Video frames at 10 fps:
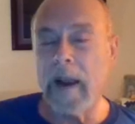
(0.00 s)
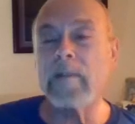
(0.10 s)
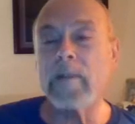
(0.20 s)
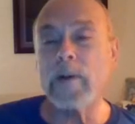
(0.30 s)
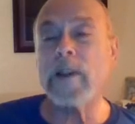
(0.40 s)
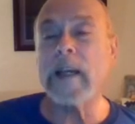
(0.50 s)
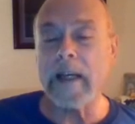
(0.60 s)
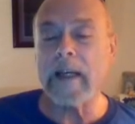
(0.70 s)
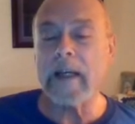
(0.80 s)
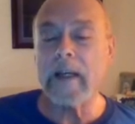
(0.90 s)
ever
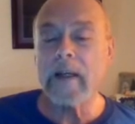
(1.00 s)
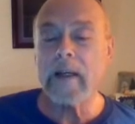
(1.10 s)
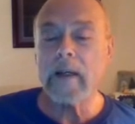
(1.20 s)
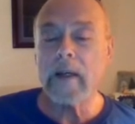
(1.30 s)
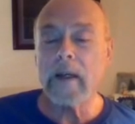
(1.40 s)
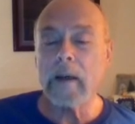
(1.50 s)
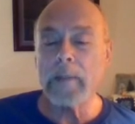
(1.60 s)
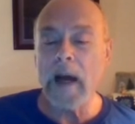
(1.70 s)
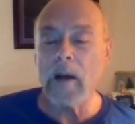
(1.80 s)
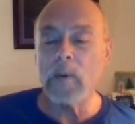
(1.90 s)
think
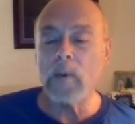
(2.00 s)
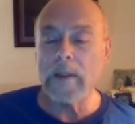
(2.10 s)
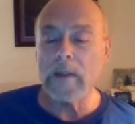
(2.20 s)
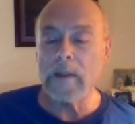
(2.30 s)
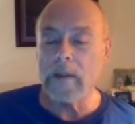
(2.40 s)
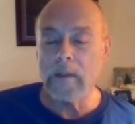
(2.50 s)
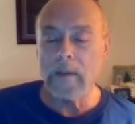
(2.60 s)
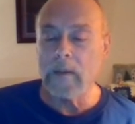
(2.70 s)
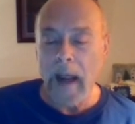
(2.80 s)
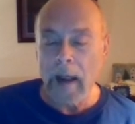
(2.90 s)
about what
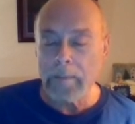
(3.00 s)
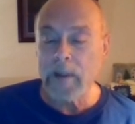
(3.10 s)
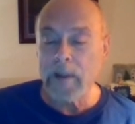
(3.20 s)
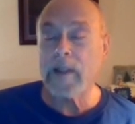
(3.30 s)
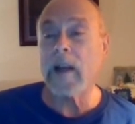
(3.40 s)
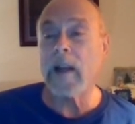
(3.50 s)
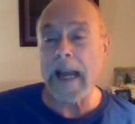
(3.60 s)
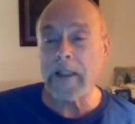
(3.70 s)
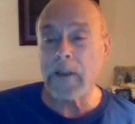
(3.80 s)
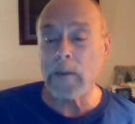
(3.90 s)
happened to
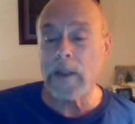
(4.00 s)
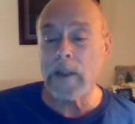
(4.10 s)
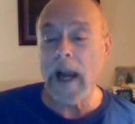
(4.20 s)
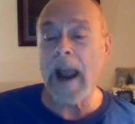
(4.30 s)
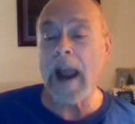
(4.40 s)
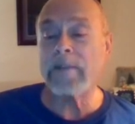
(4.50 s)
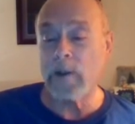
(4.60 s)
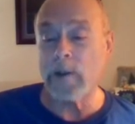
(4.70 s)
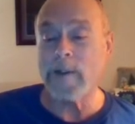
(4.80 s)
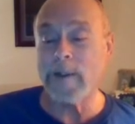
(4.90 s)
Lazarus
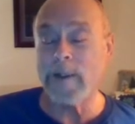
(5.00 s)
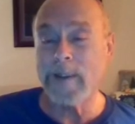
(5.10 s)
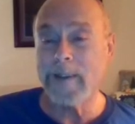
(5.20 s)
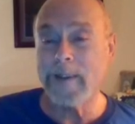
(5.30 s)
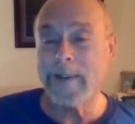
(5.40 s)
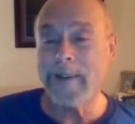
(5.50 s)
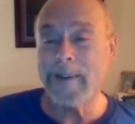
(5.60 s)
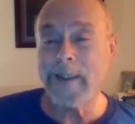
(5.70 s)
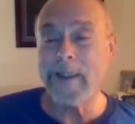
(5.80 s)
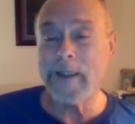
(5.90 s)
after
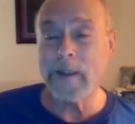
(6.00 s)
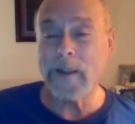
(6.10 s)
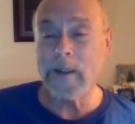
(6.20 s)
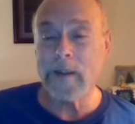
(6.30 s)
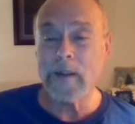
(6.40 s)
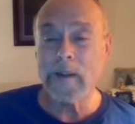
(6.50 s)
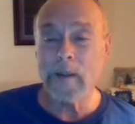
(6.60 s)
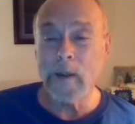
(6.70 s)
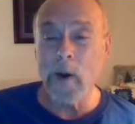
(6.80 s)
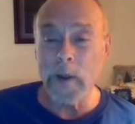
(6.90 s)
Jesus
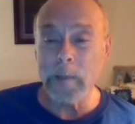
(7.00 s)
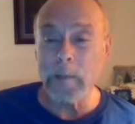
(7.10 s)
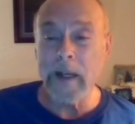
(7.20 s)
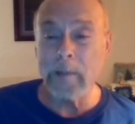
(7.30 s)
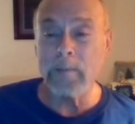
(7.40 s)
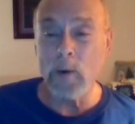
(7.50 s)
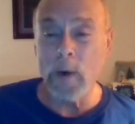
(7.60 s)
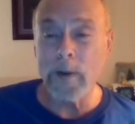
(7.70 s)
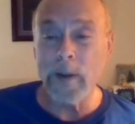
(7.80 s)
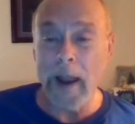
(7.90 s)
called him to come
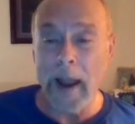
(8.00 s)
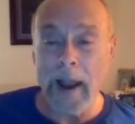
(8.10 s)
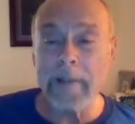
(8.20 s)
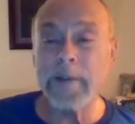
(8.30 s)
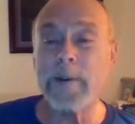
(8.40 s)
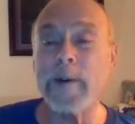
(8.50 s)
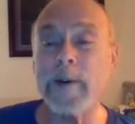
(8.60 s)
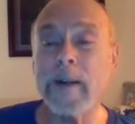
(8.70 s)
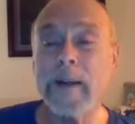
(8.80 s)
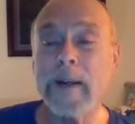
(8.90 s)
forth,
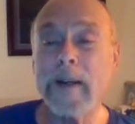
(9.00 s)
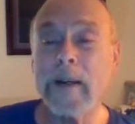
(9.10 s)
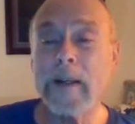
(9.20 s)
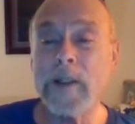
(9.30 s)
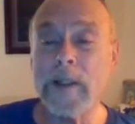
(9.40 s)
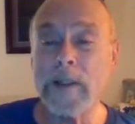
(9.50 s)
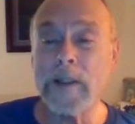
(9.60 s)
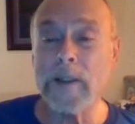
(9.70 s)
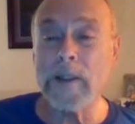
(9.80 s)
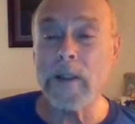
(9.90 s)
after
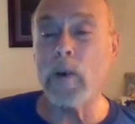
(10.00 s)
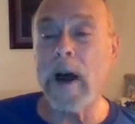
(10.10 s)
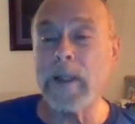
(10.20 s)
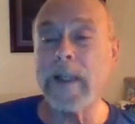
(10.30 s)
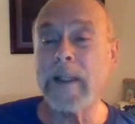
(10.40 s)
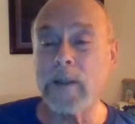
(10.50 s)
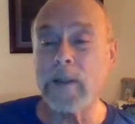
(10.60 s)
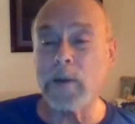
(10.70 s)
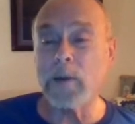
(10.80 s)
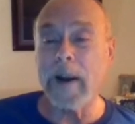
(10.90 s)
Jesus robbed his
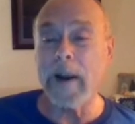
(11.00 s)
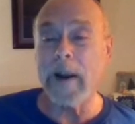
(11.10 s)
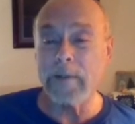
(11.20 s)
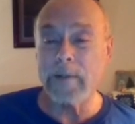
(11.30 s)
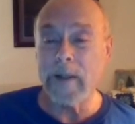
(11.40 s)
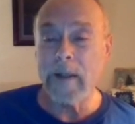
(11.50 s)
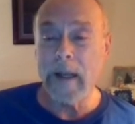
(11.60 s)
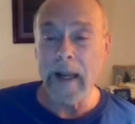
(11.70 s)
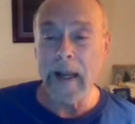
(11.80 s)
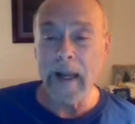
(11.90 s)
grave
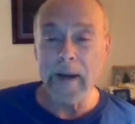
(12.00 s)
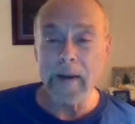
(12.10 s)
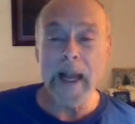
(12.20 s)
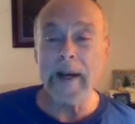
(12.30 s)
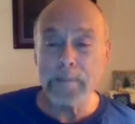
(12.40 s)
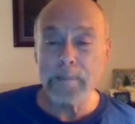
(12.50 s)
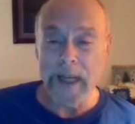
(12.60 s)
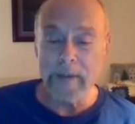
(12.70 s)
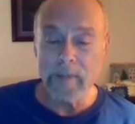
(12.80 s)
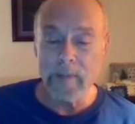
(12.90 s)
and made it empty?